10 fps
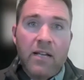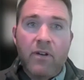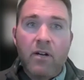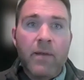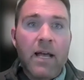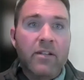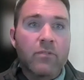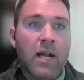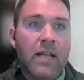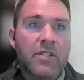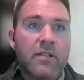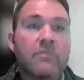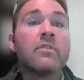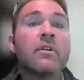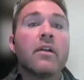of our patented
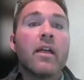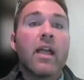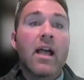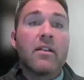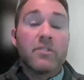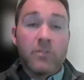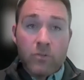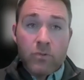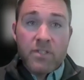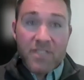RiaGev, and you can